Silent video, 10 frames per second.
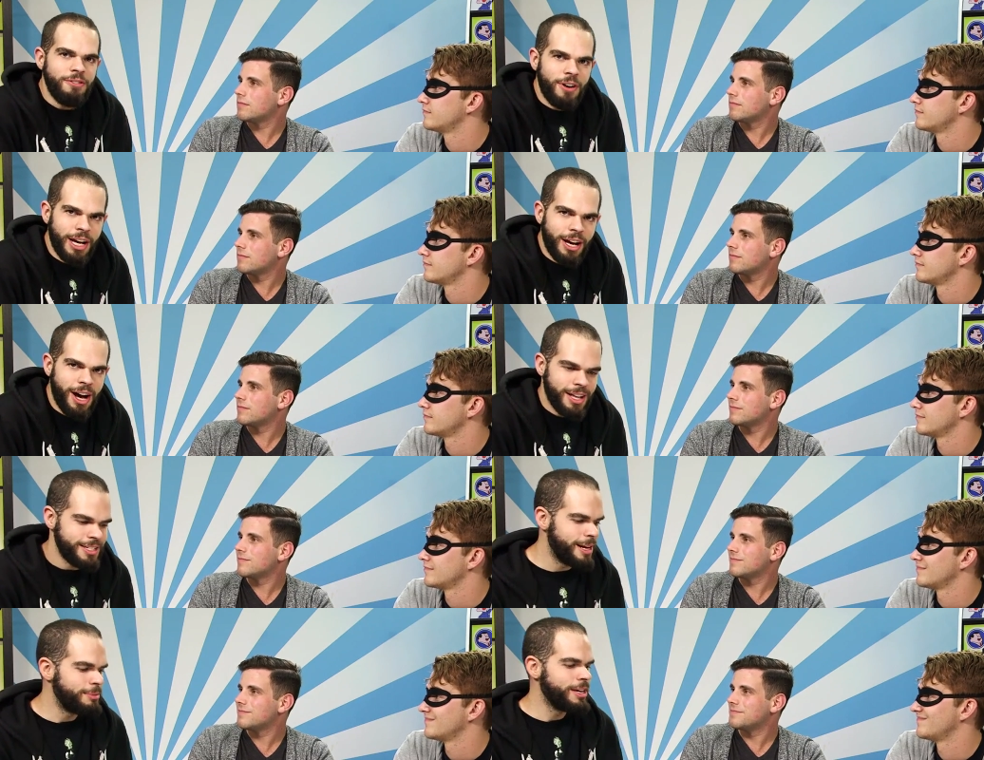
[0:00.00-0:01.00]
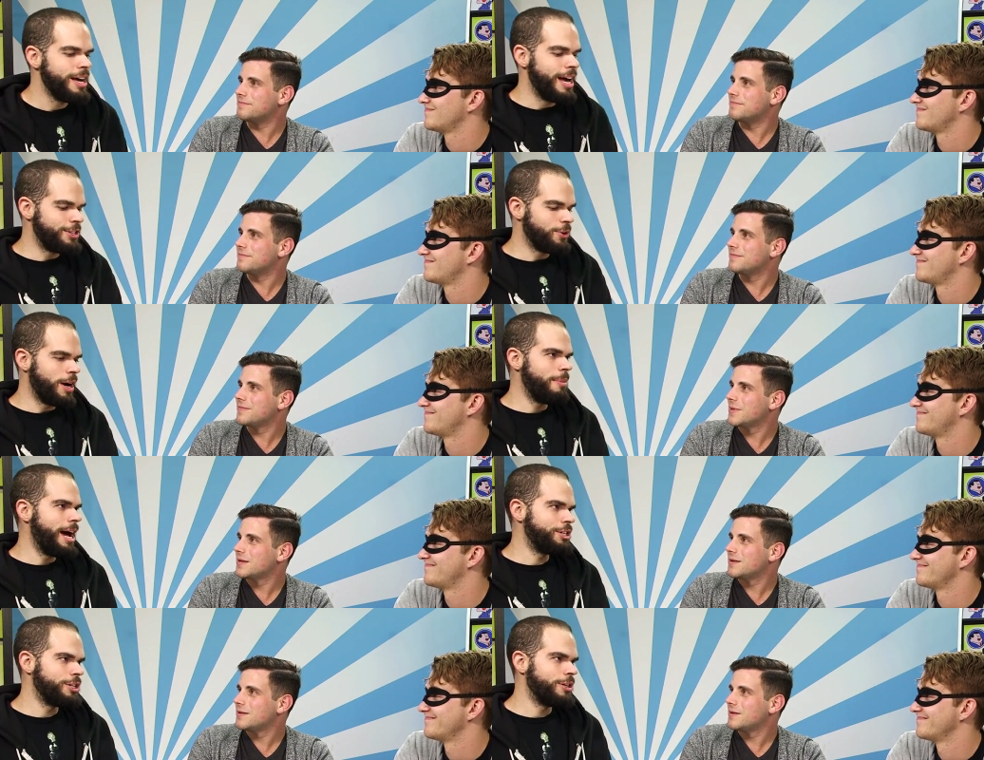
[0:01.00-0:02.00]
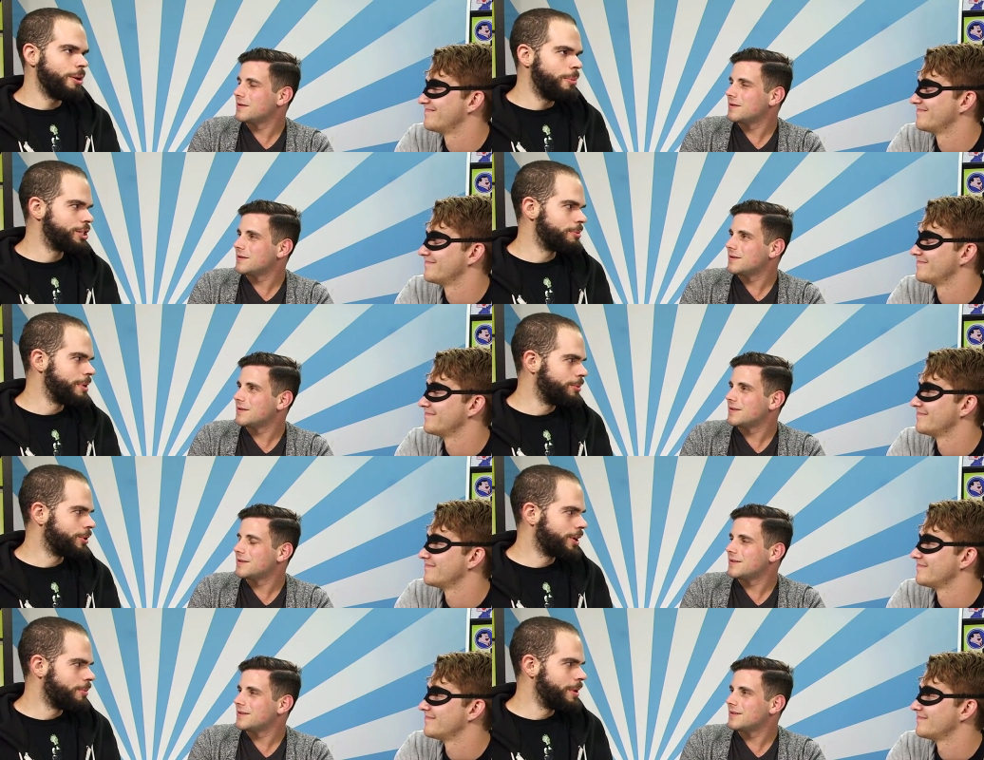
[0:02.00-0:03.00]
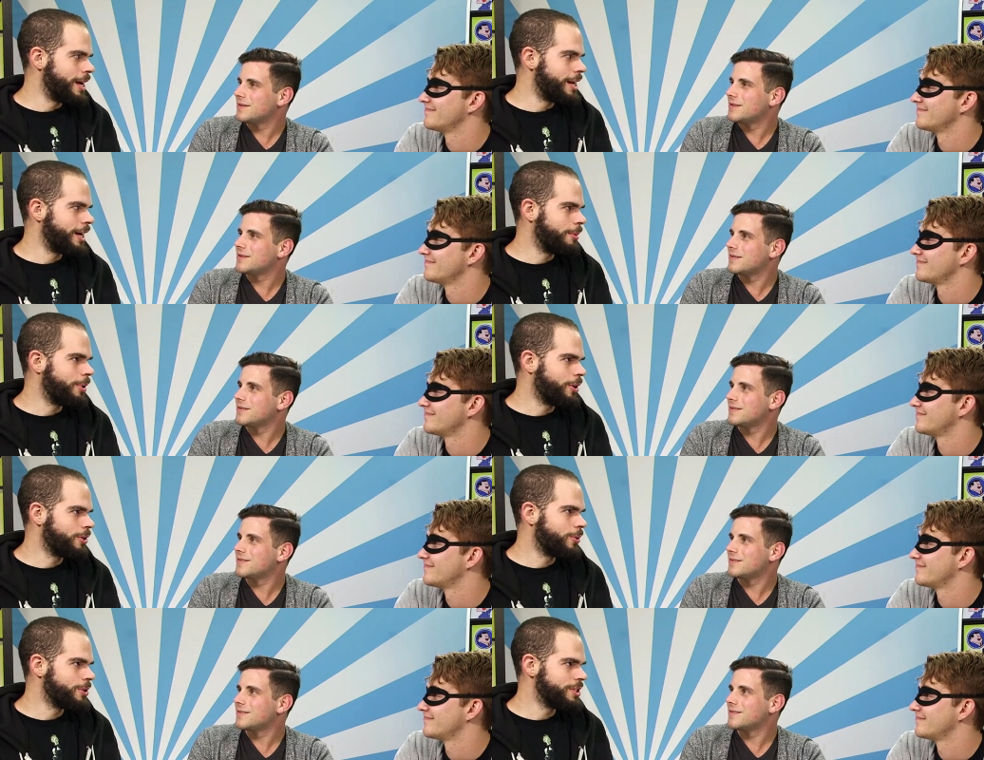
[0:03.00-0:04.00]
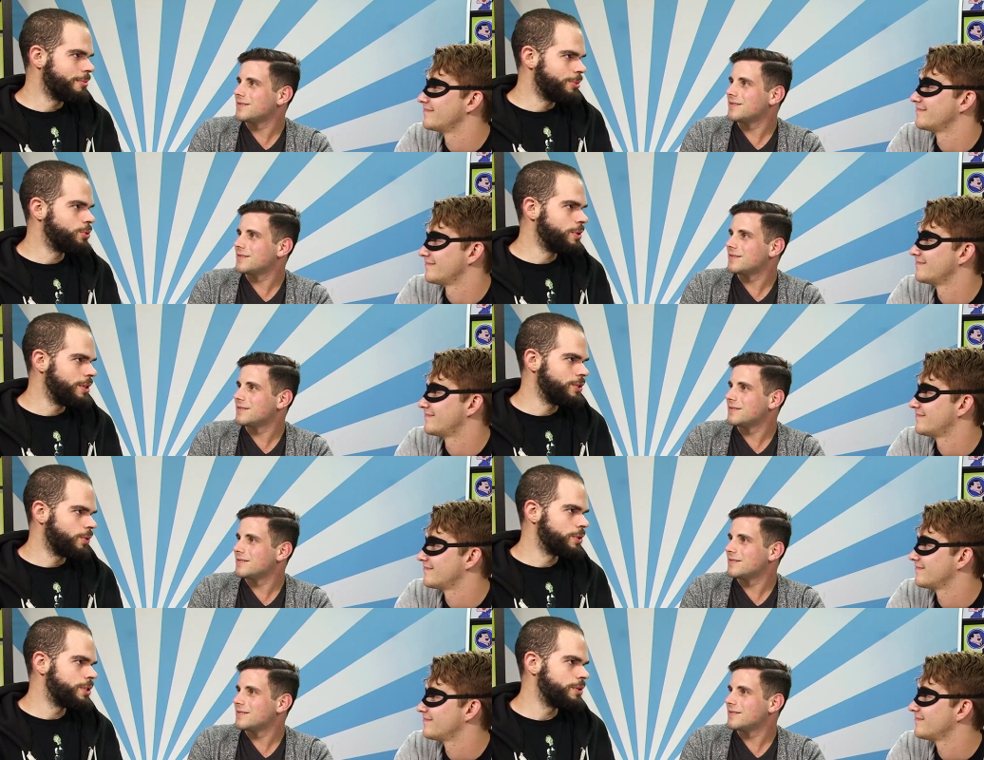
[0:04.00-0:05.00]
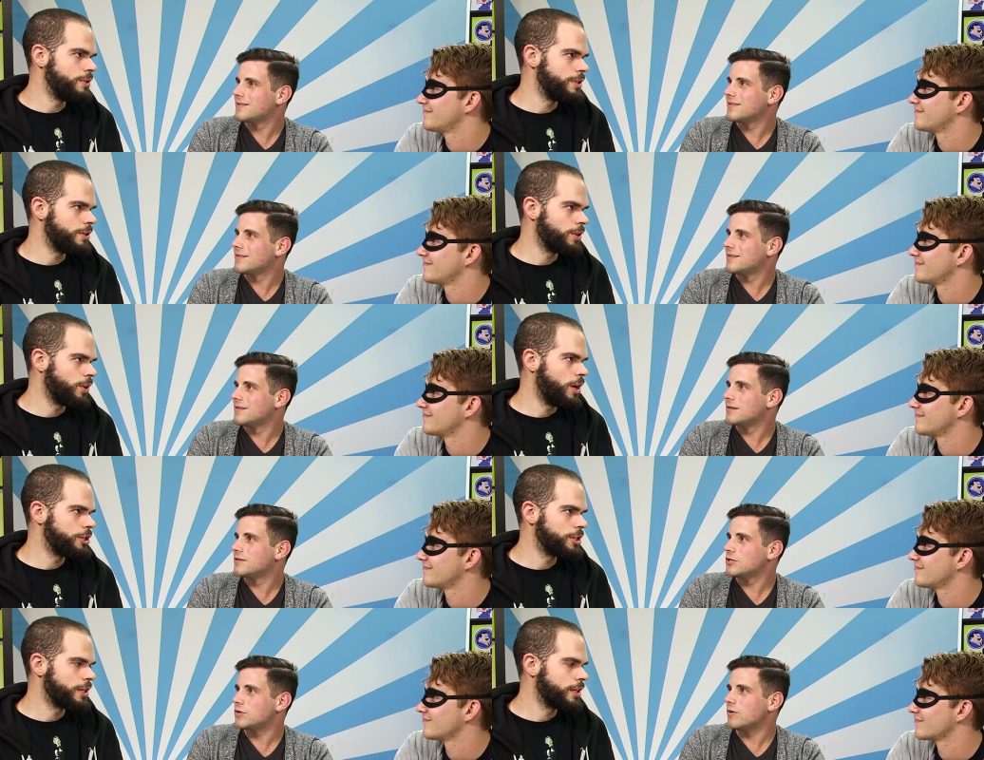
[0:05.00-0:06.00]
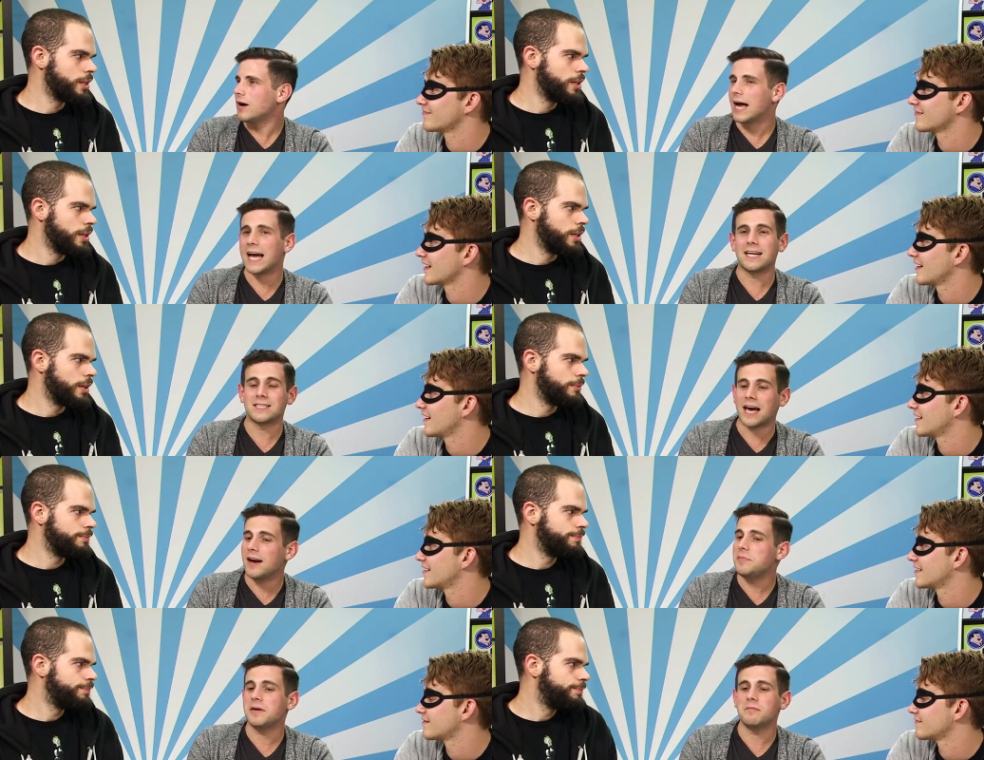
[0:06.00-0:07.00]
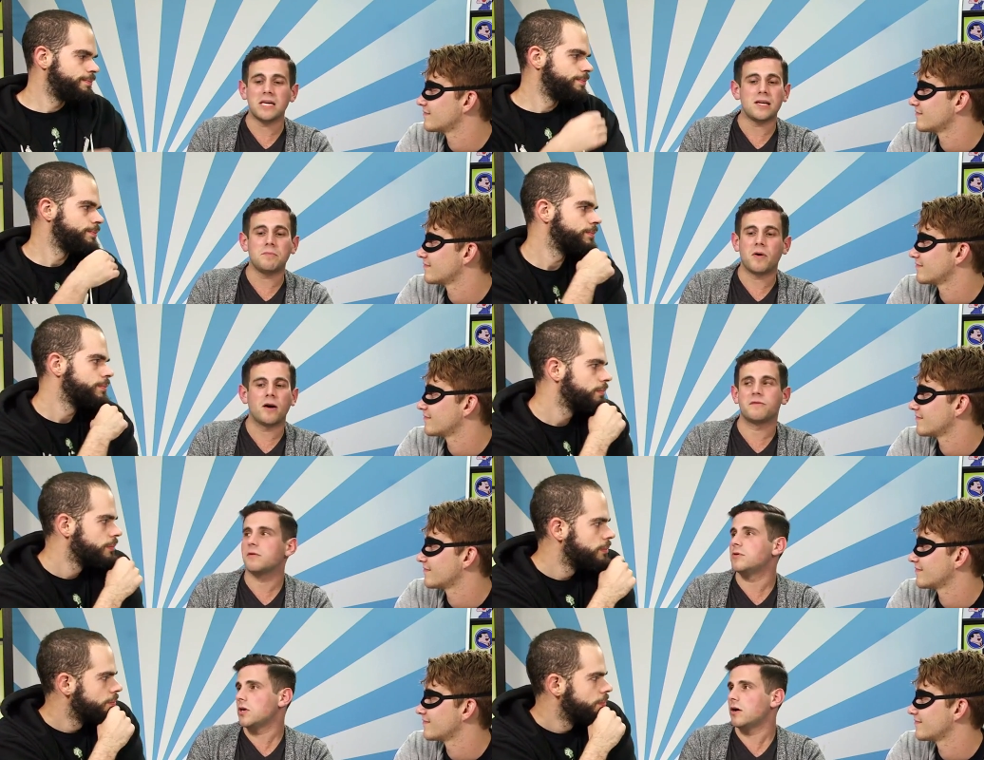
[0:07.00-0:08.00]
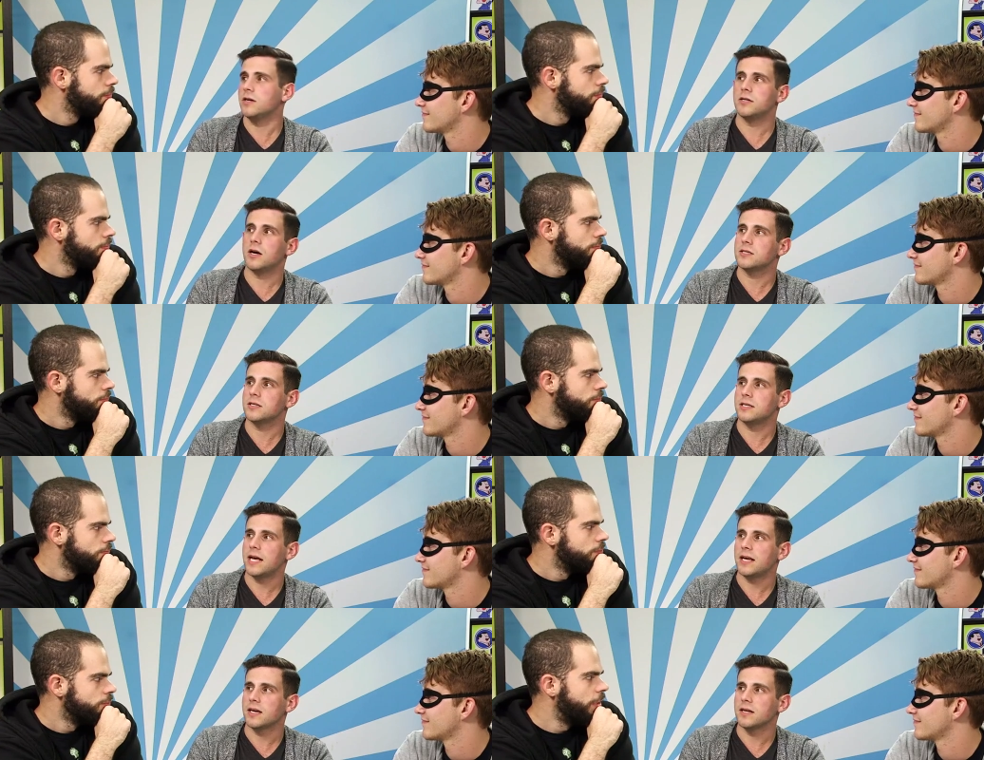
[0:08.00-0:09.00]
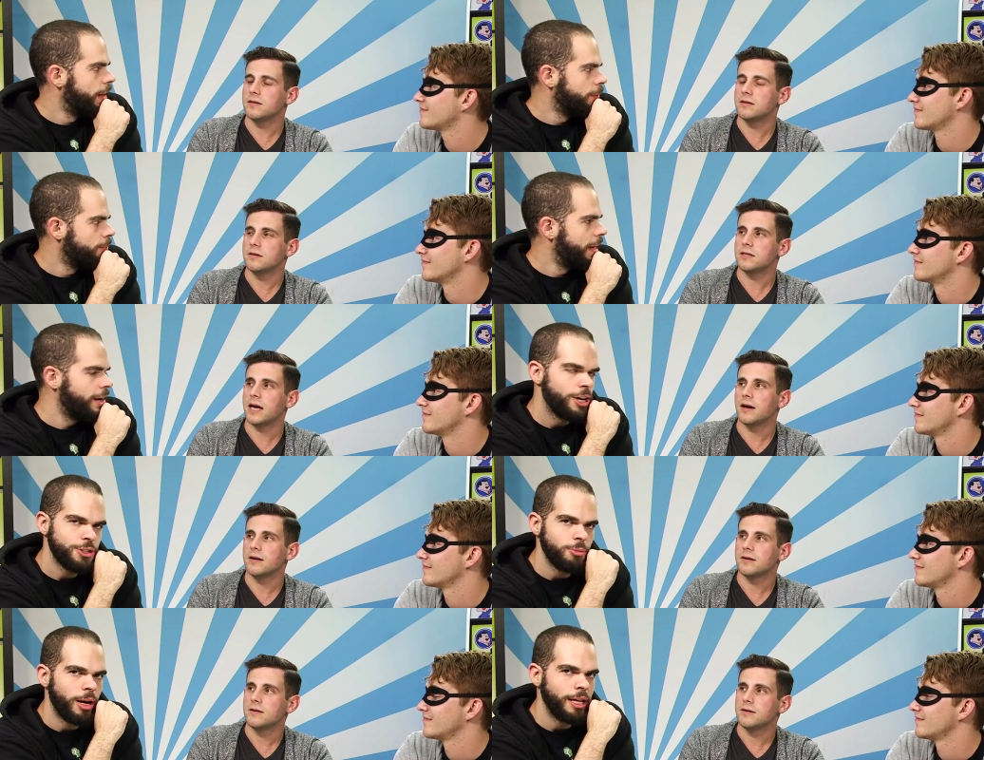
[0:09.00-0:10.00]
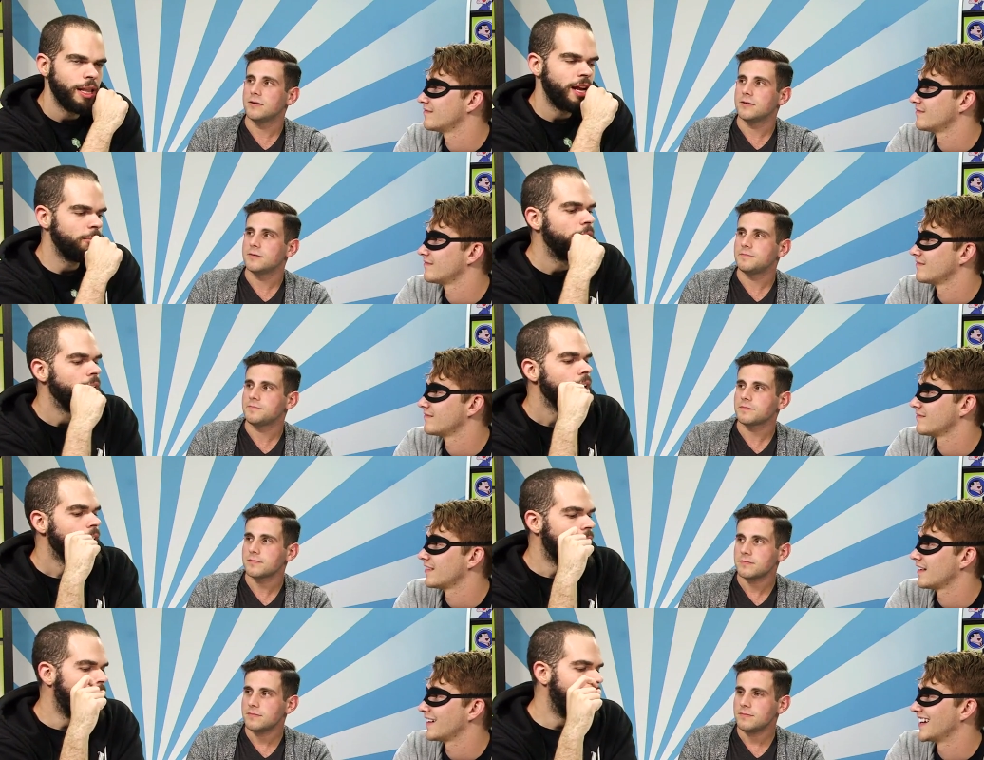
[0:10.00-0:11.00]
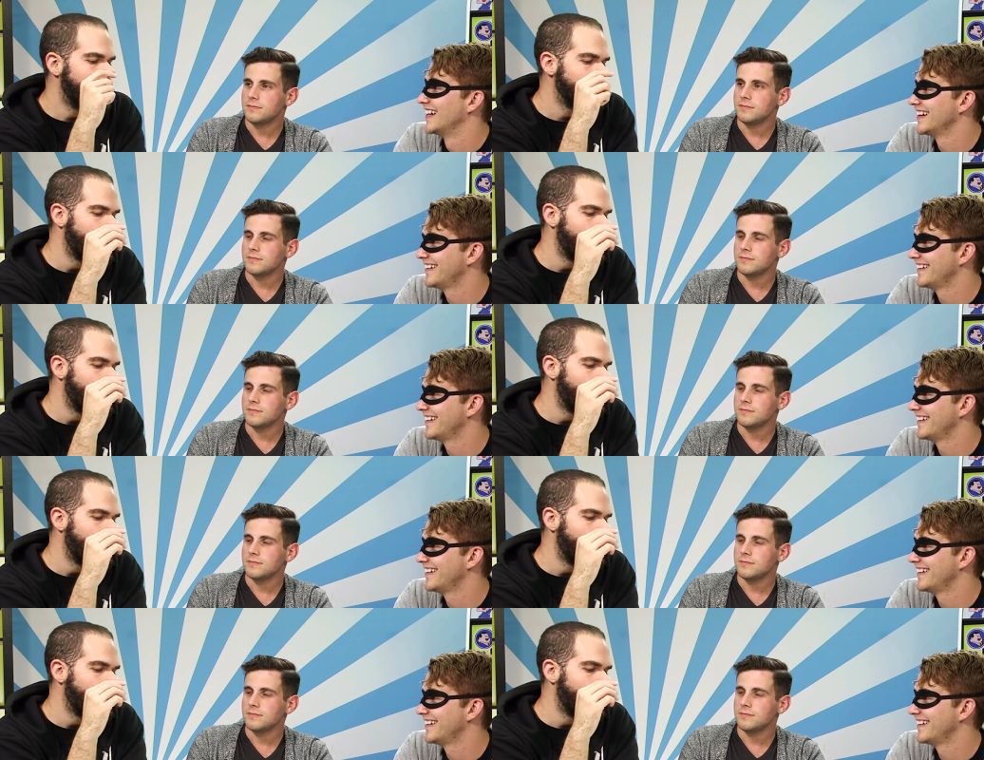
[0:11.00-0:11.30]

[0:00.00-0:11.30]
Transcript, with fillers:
Speaker 1: fucking concept. Mm -hmm. And so I imagine a bunch of people are going to be ending up on her doorstep between these four series that they're launching.
Speaker 2: Sure, and it's yeah. got to be a meaty part for Rosario Dawson to take it. Yeah, mm -hmm. and yeah. also
Speaker 1: probably a lot of money. Um,